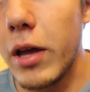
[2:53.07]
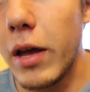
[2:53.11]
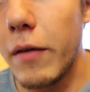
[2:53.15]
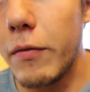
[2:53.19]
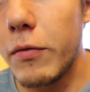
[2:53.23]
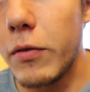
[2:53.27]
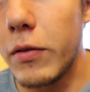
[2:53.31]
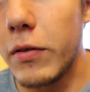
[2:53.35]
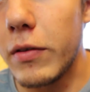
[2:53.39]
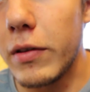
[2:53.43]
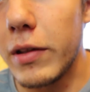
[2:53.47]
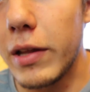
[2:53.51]
You
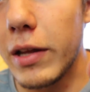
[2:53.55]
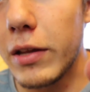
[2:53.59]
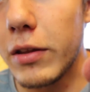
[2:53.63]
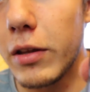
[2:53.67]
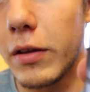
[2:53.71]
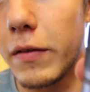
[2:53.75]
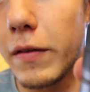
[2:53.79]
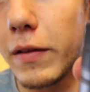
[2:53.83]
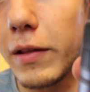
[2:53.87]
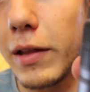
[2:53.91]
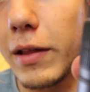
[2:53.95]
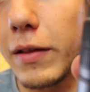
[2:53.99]
have to
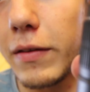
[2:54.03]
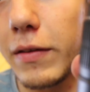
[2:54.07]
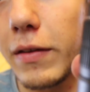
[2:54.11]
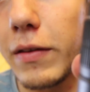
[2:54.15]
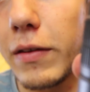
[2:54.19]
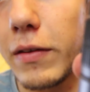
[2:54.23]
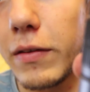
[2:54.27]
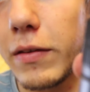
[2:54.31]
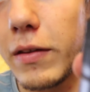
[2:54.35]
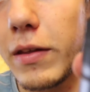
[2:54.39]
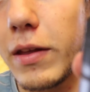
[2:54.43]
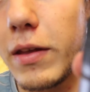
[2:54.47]
select on the lens.
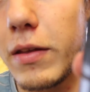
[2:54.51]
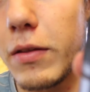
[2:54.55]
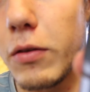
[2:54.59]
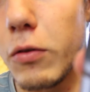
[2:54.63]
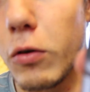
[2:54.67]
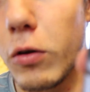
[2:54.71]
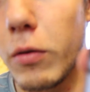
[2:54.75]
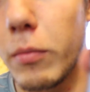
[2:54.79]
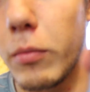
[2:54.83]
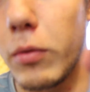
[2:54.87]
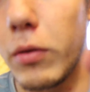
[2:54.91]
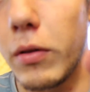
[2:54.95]
This is the
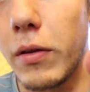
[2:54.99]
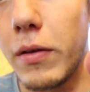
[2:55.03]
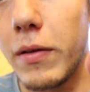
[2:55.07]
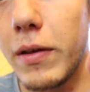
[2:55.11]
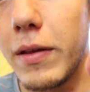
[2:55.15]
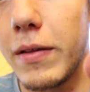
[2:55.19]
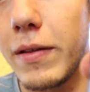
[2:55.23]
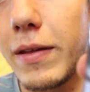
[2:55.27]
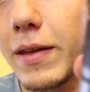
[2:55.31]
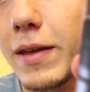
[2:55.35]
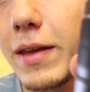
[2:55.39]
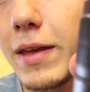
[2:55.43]
normal,
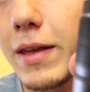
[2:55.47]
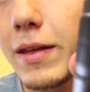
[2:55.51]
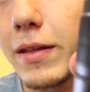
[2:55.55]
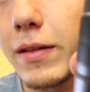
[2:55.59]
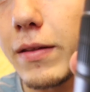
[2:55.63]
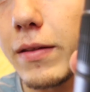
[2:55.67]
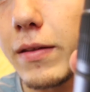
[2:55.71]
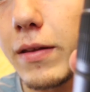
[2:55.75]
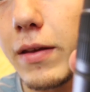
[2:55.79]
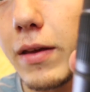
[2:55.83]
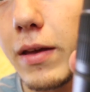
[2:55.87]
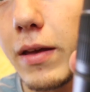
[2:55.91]
the
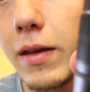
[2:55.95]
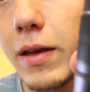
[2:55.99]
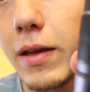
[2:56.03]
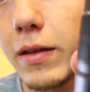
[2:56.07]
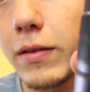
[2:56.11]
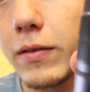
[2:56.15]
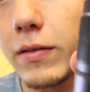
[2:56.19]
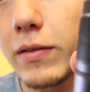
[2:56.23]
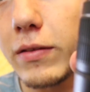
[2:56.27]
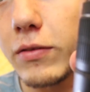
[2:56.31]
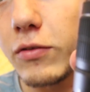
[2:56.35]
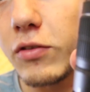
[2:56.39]

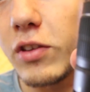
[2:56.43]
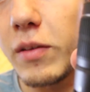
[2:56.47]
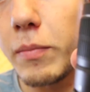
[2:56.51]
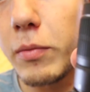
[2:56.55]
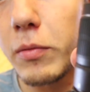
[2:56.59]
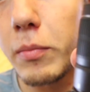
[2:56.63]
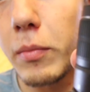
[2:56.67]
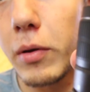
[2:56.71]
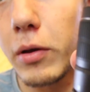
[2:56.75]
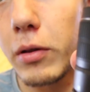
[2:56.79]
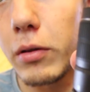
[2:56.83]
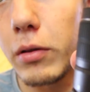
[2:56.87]

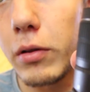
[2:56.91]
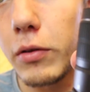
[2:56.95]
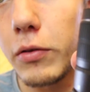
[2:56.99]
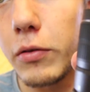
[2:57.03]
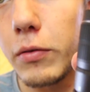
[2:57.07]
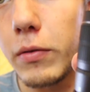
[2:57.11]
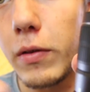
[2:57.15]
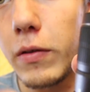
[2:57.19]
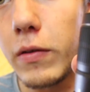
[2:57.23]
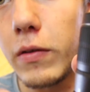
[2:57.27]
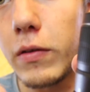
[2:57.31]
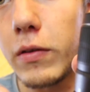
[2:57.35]
cheapest model.
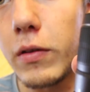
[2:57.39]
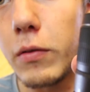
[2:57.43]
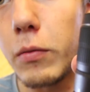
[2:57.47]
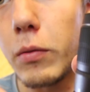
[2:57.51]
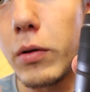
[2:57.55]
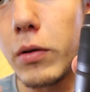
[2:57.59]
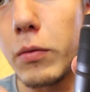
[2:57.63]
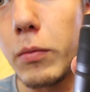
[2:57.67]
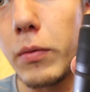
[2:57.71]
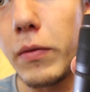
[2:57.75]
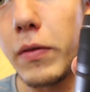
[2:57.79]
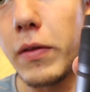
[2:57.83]
So this is the
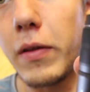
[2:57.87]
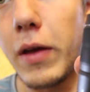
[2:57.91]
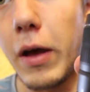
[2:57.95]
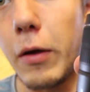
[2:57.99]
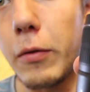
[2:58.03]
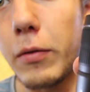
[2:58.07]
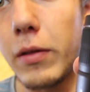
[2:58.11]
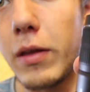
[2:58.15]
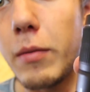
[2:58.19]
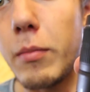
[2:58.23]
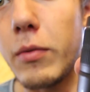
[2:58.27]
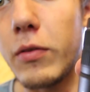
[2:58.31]
one
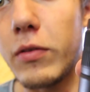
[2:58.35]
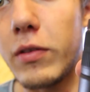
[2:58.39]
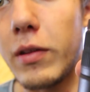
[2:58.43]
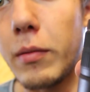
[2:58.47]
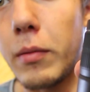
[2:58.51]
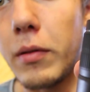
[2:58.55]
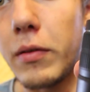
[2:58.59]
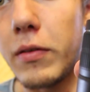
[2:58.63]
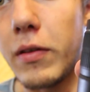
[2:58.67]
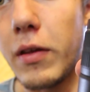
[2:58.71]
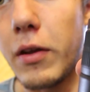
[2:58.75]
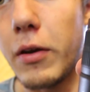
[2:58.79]
without image
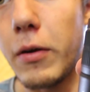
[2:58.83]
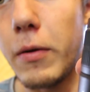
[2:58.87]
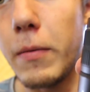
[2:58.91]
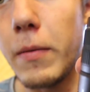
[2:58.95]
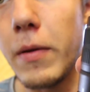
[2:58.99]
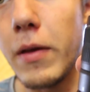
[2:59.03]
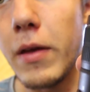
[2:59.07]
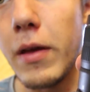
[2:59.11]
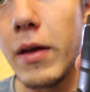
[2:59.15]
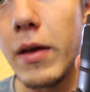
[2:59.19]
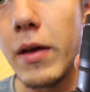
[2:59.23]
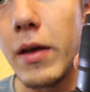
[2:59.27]

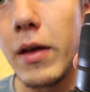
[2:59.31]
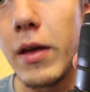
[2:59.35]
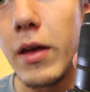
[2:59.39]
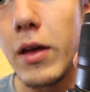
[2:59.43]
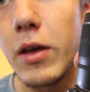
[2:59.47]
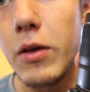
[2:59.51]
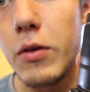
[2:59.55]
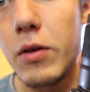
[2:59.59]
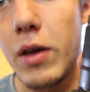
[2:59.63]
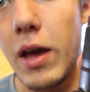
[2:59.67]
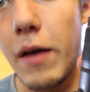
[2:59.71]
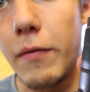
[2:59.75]
stabilizer.
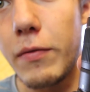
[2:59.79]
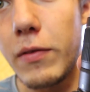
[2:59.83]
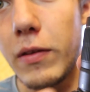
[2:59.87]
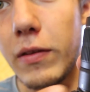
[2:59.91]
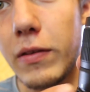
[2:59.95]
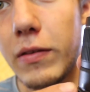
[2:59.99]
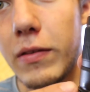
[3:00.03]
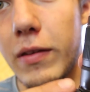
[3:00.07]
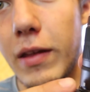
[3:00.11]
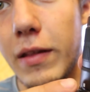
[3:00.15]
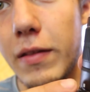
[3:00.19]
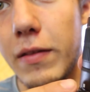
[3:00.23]
You have
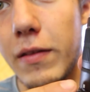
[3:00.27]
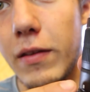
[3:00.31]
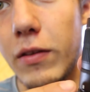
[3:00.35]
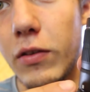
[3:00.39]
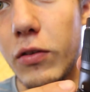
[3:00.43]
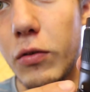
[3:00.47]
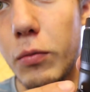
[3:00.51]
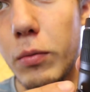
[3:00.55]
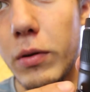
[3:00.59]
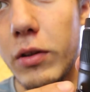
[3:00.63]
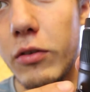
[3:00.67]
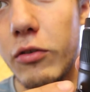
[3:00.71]
to set
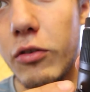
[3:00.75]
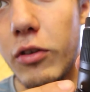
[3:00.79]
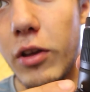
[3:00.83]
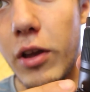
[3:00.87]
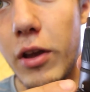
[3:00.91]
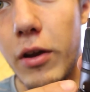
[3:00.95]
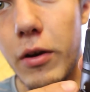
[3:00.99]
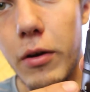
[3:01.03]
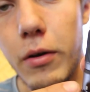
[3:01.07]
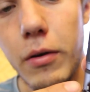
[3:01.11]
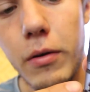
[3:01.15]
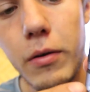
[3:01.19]
this switch
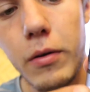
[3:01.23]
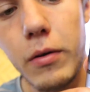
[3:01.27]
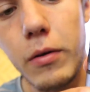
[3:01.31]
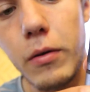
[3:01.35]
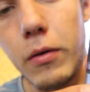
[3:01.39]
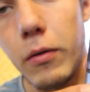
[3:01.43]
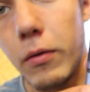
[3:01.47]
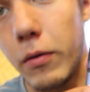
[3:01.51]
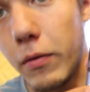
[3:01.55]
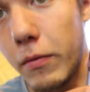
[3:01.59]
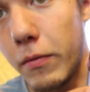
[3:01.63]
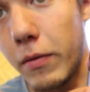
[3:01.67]
here,
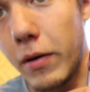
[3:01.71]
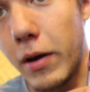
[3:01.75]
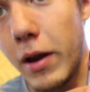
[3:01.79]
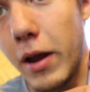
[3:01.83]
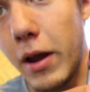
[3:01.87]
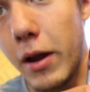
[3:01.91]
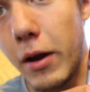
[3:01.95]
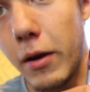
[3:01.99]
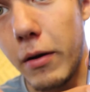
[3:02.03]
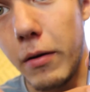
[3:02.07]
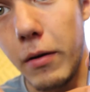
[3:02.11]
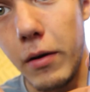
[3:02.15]

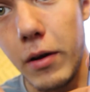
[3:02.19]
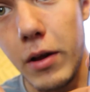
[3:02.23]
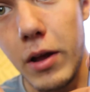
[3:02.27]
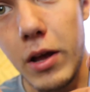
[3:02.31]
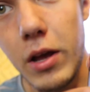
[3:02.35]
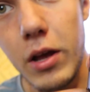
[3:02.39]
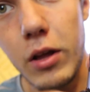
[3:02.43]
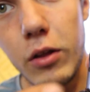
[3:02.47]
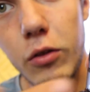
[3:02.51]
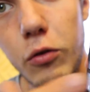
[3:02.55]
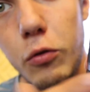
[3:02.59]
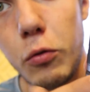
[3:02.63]
right here,
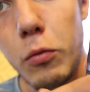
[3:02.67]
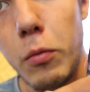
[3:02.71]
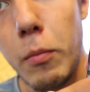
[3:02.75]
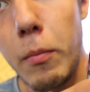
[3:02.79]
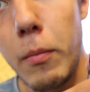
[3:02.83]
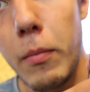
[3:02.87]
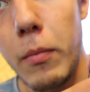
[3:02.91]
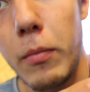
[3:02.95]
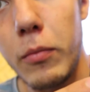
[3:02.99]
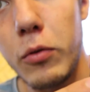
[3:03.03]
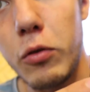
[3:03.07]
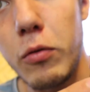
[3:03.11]
to
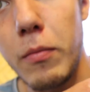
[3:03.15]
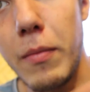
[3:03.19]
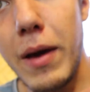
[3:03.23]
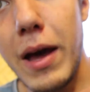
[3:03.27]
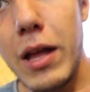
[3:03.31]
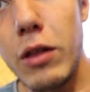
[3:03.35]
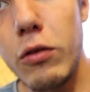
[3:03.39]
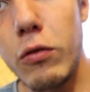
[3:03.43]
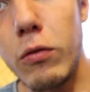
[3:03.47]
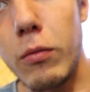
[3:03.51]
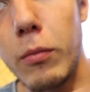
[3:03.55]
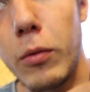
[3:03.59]

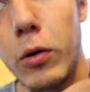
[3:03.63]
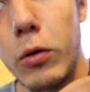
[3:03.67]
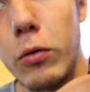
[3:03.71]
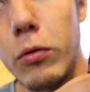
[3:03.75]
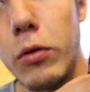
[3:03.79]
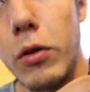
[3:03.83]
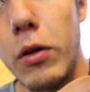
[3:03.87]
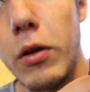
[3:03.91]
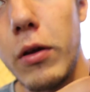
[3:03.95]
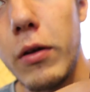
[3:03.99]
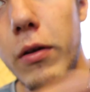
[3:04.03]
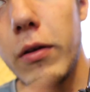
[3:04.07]
manual
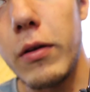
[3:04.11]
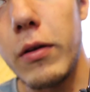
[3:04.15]
mode.